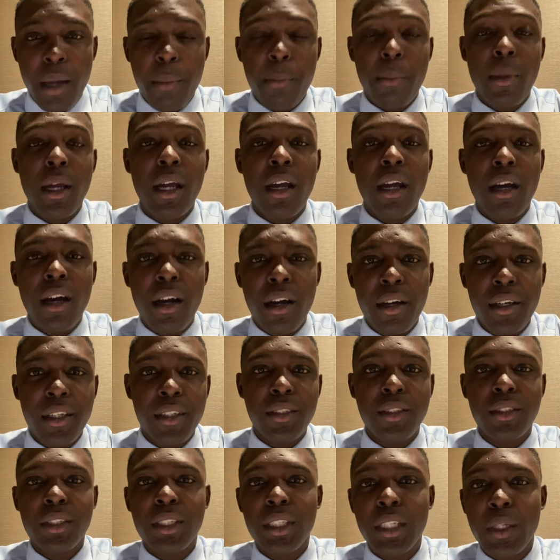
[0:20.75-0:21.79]
My
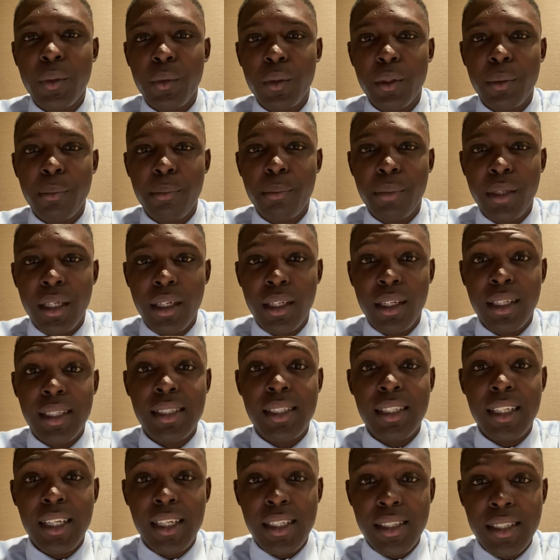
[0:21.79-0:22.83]
audience today will be the
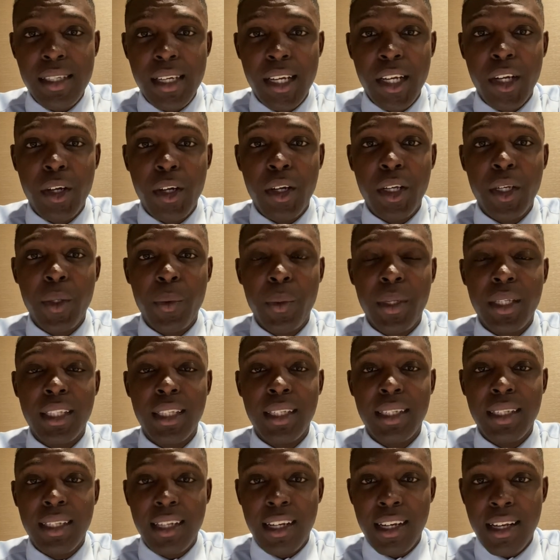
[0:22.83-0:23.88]
CSI
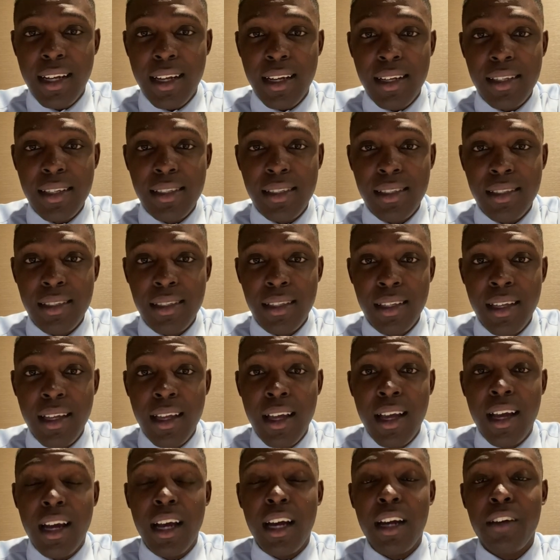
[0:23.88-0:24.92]
graduating class
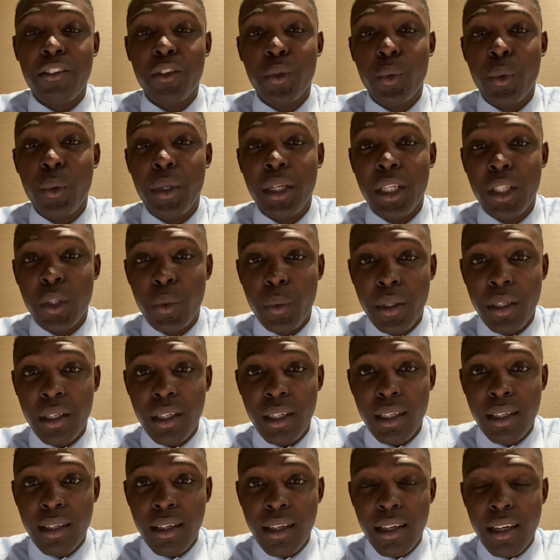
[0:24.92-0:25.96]
of
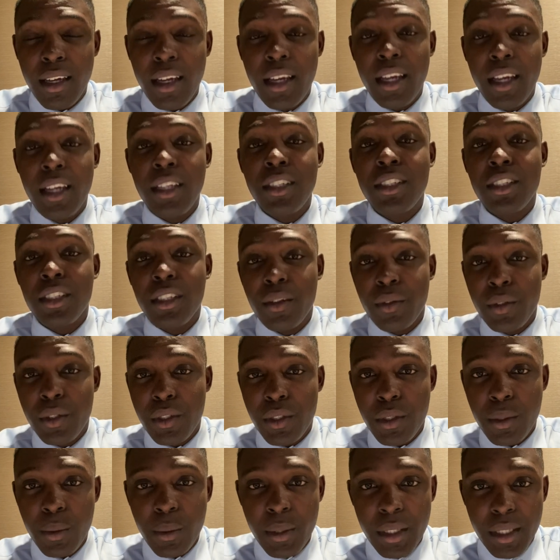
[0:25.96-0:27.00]
2020 engineering
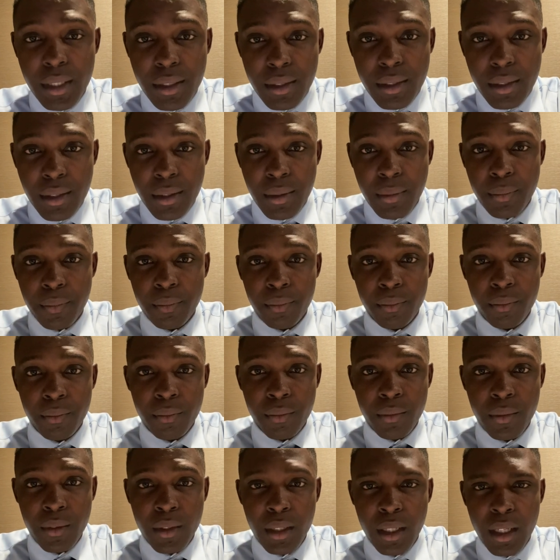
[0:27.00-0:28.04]
students.
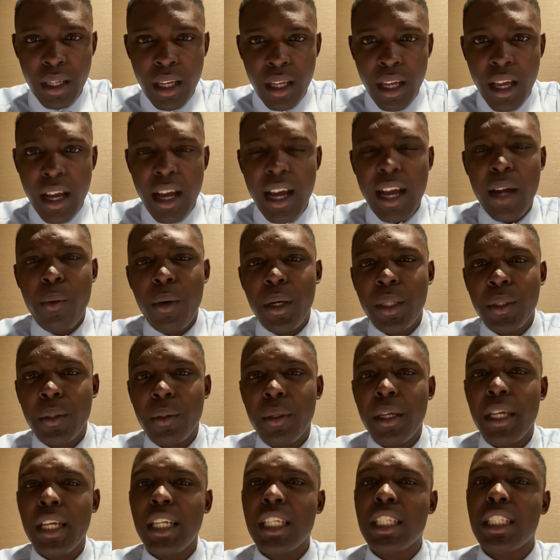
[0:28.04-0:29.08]
I want
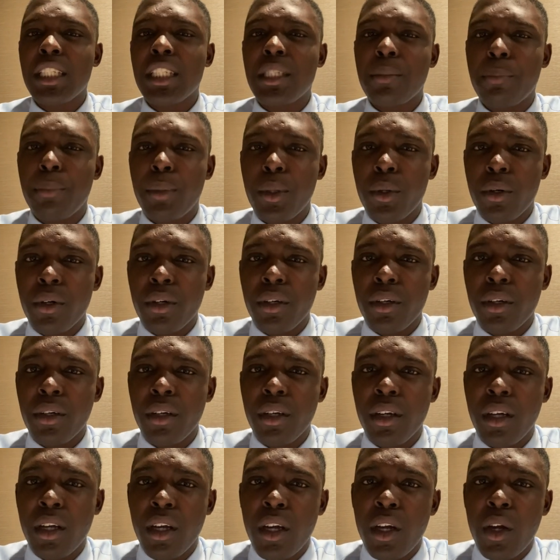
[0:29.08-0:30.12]
to explore
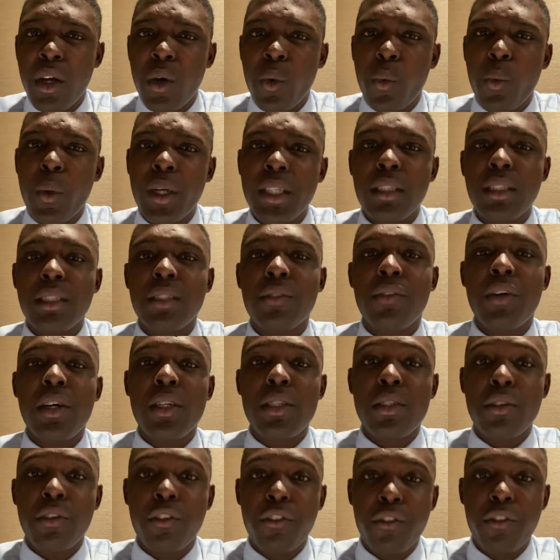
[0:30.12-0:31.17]
what is
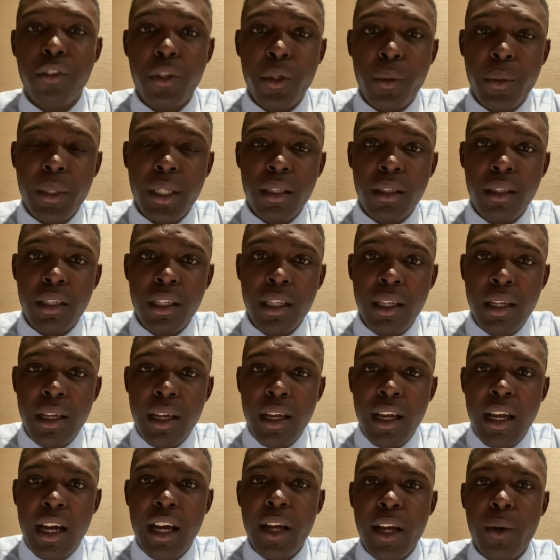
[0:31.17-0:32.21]
fossil fuel
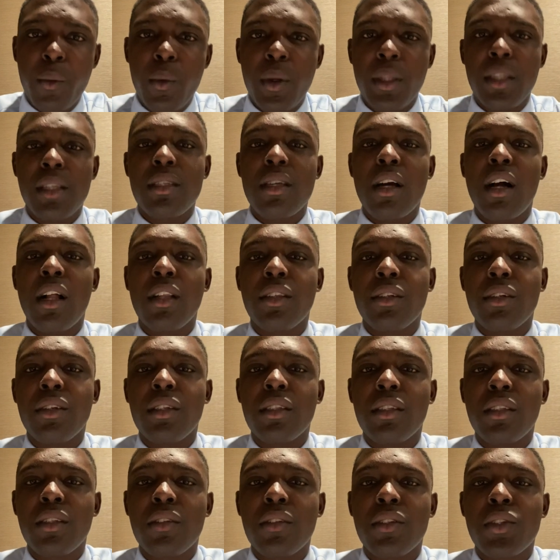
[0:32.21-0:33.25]
and what is
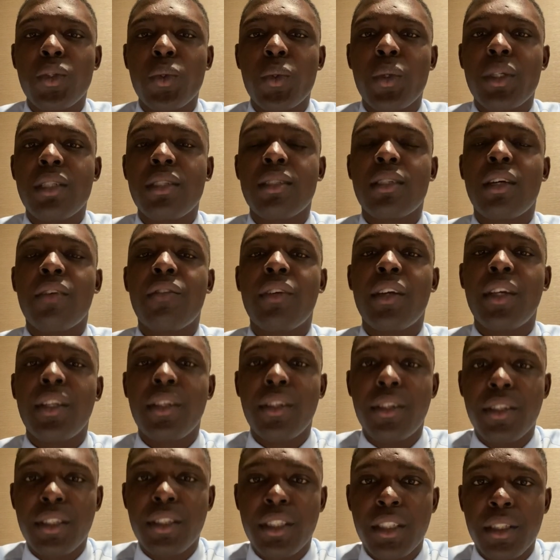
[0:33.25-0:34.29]
alternative sources of
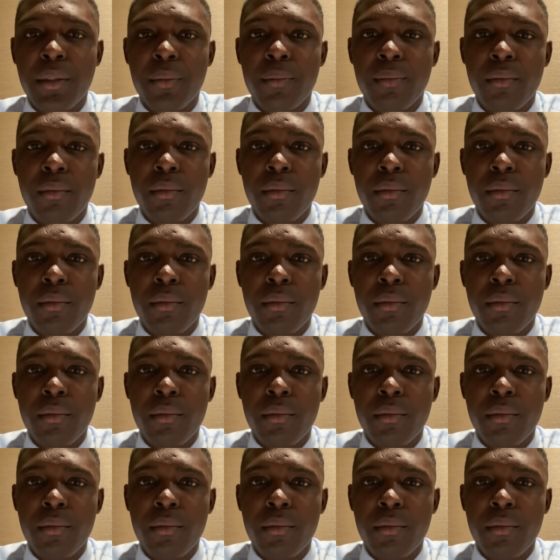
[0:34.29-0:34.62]
energy,